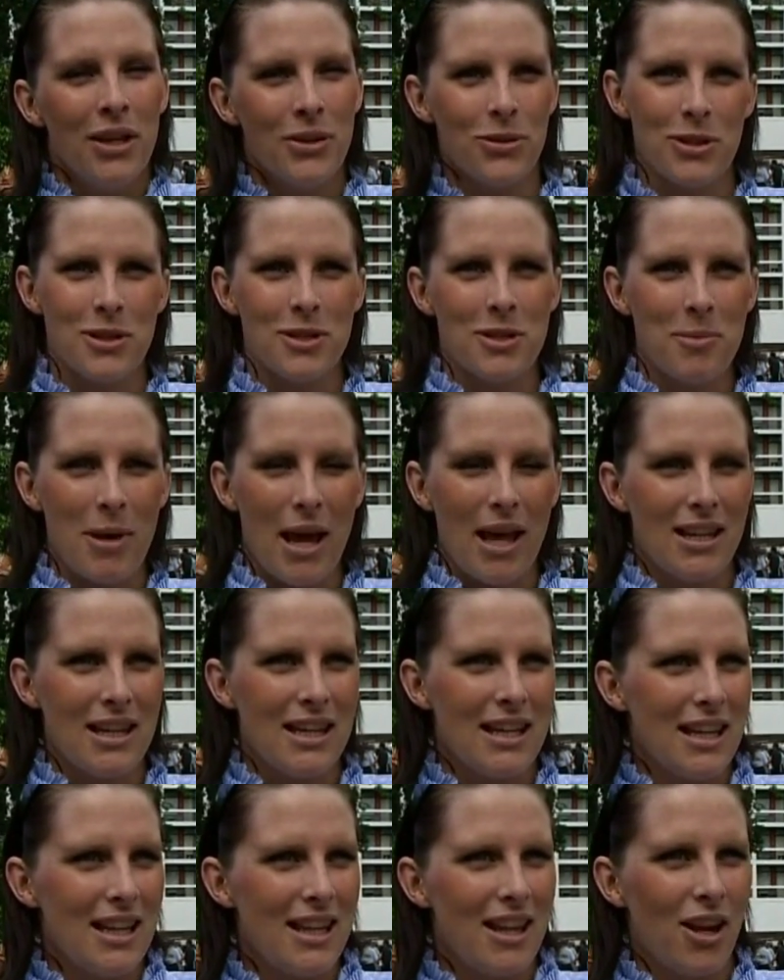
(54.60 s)
this is about
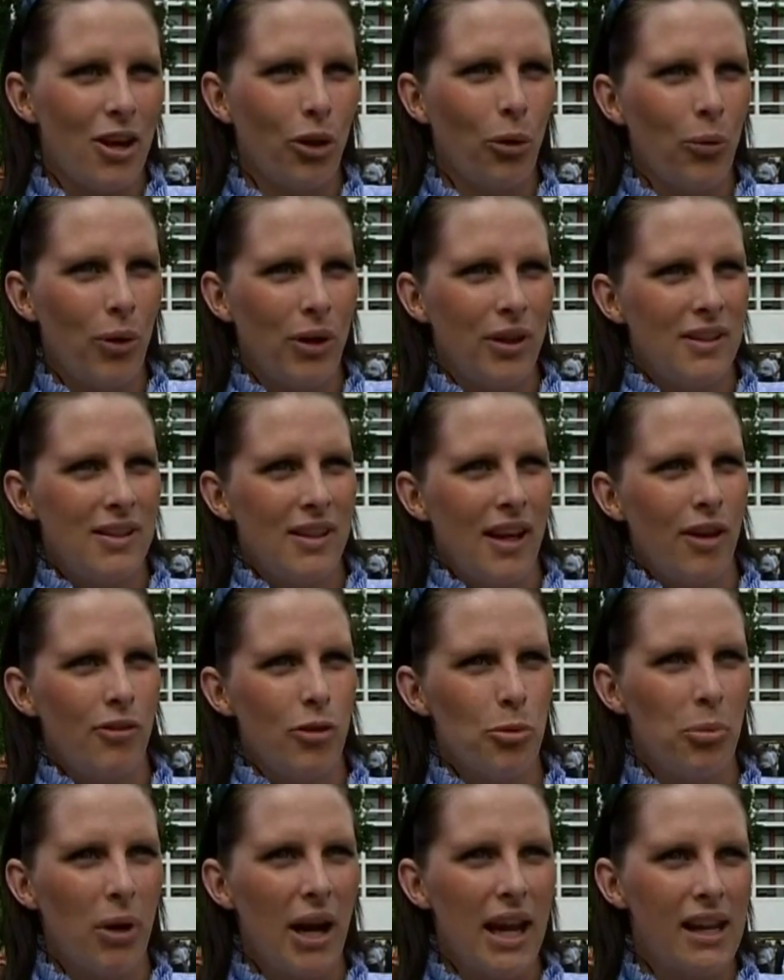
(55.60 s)
a year that I wanted to
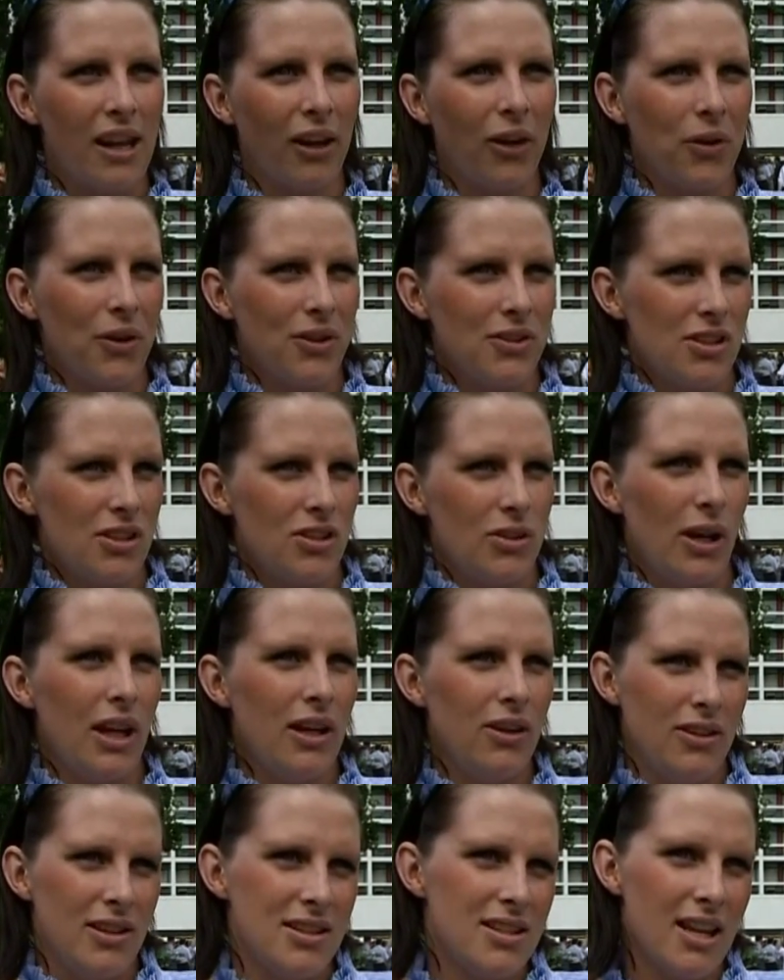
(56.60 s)
have a break and
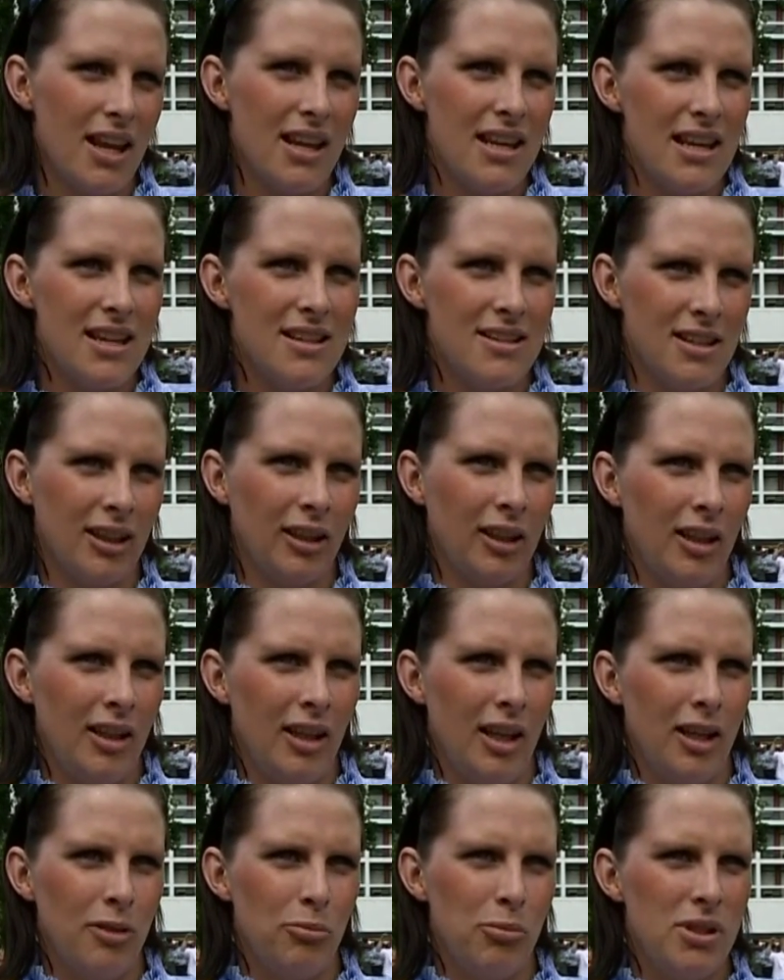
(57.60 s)
concentrate on studies
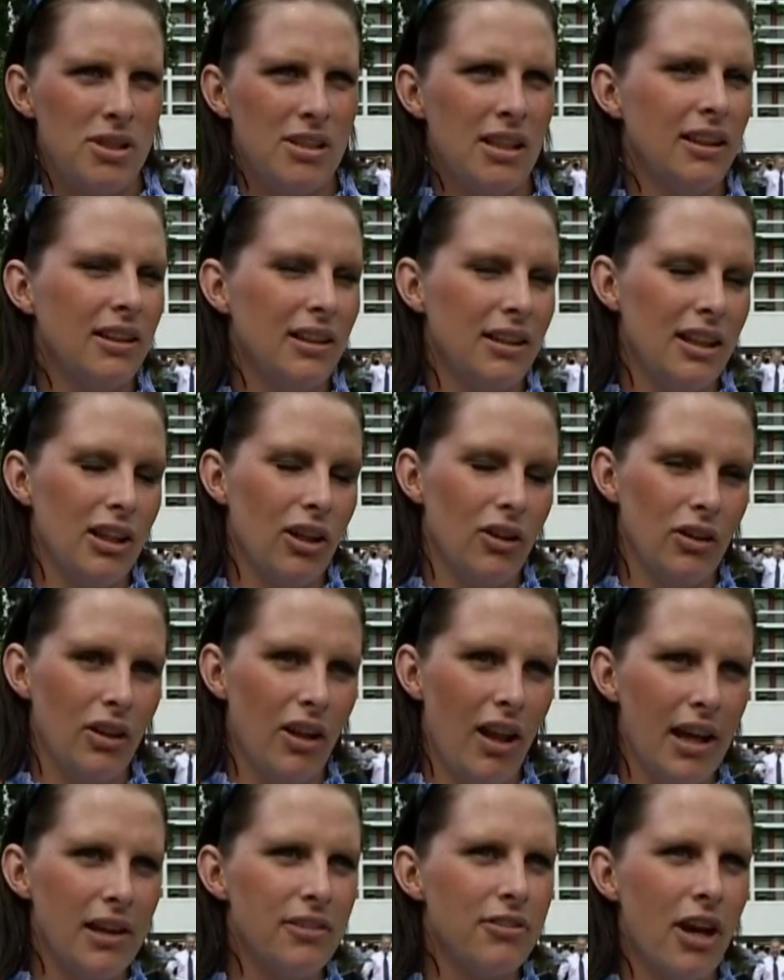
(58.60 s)
and particularly on
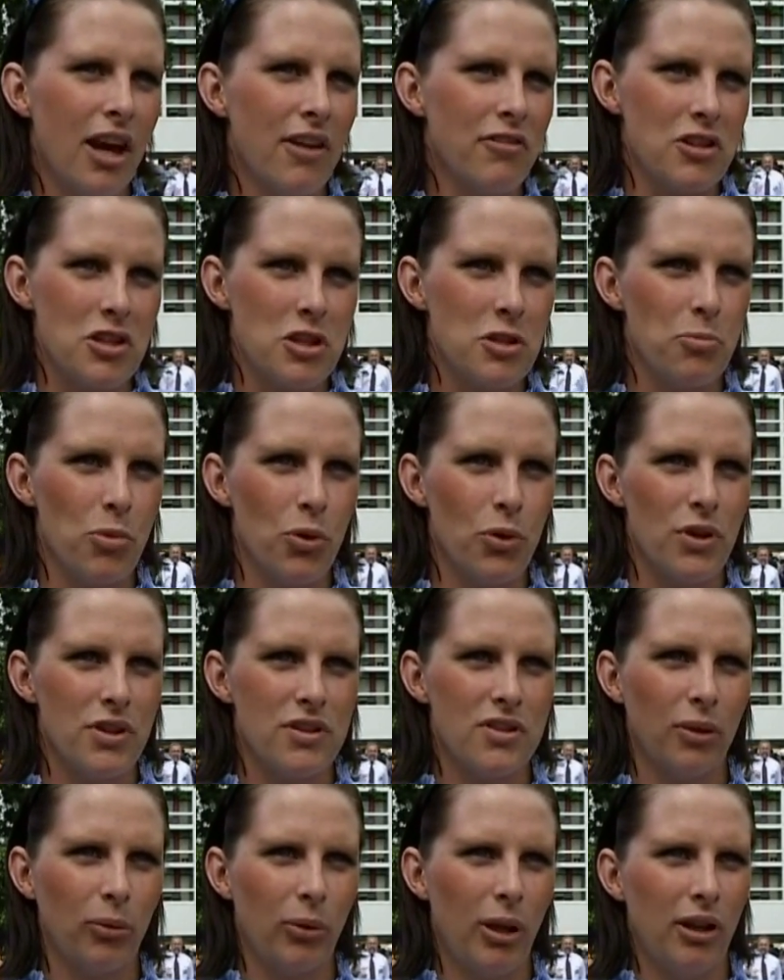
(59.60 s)
life after
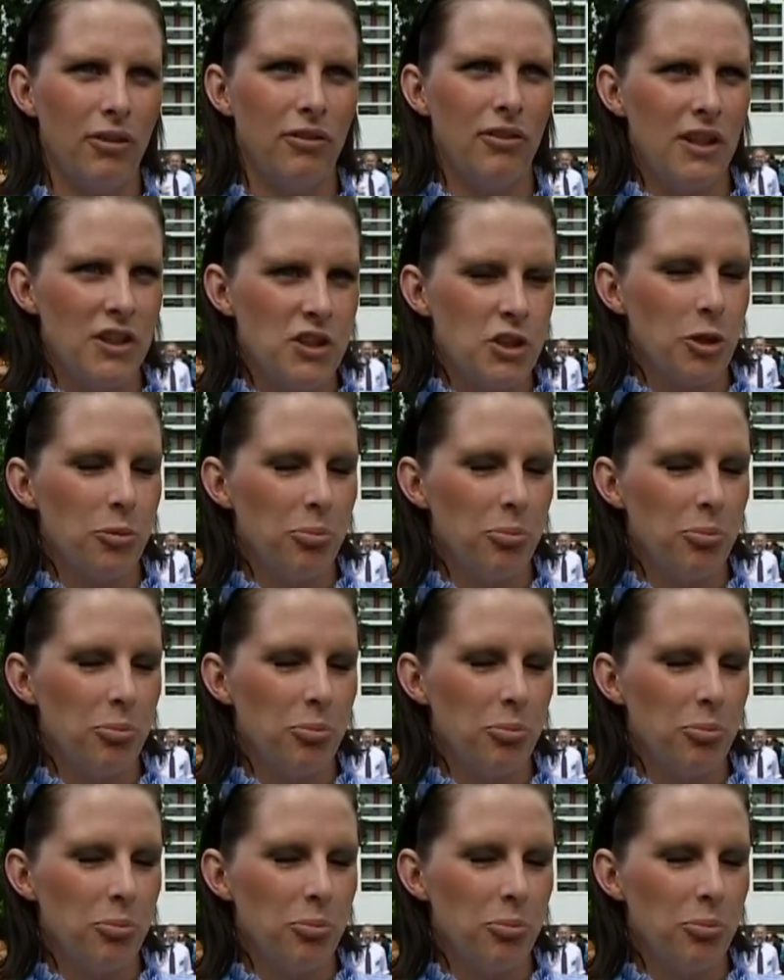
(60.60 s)
sport, so when I finish